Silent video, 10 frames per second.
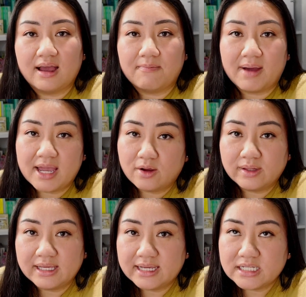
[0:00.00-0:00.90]
my
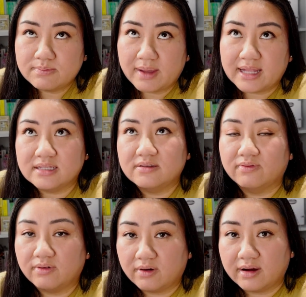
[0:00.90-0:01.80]
only expense
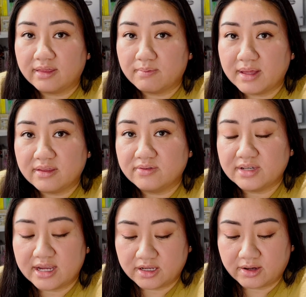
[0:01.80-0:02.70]
for the month of
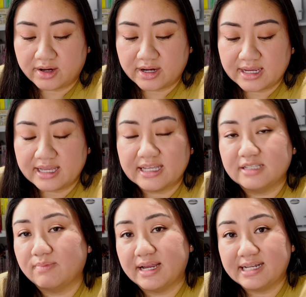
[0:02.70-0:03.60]
January
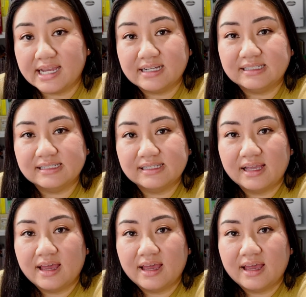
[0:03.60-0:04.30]
is my nails.